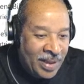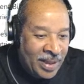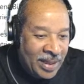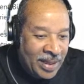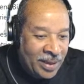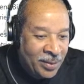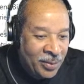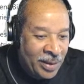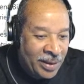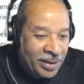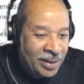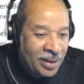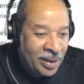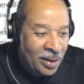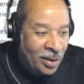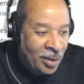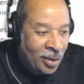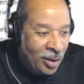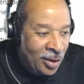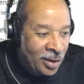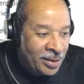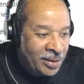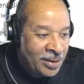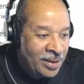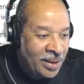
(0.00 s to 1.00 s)
and when the
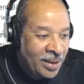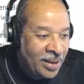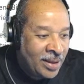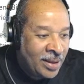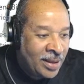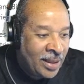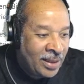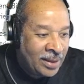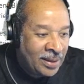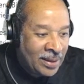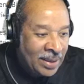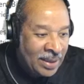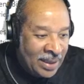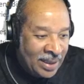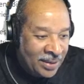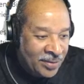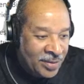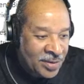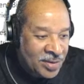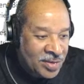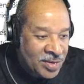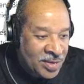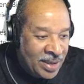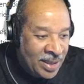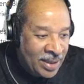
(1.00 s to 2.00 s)
Lord your God
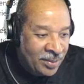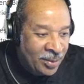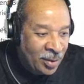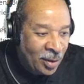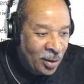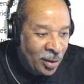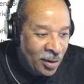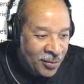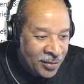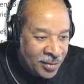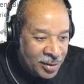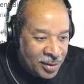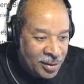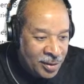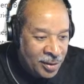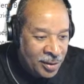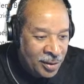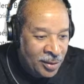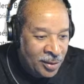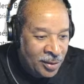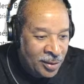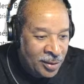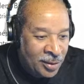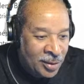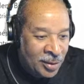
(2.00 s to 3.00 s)
delivers them over to
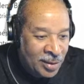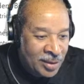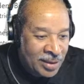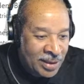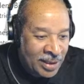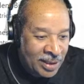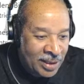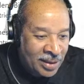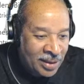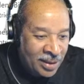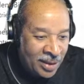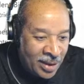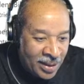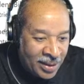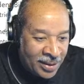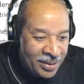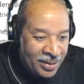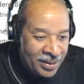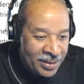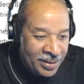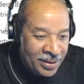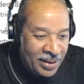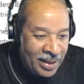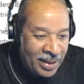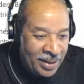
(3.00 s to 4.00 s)
you, you shall
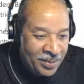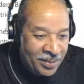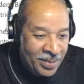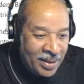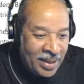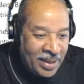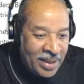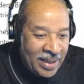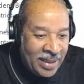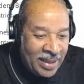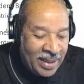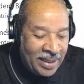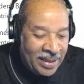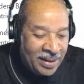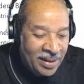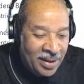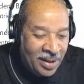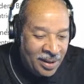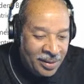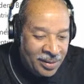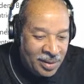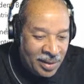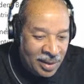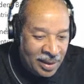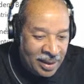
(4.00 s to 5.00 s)
conquer them and
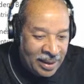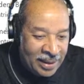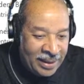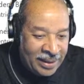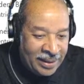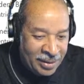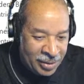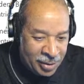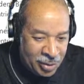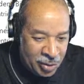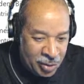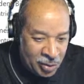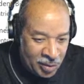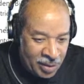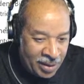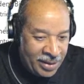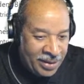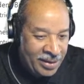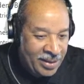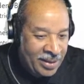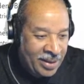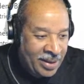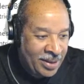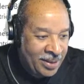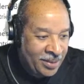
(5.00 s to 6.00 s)
utterly destroy
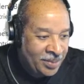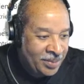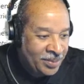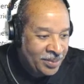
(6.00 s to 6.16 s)
them.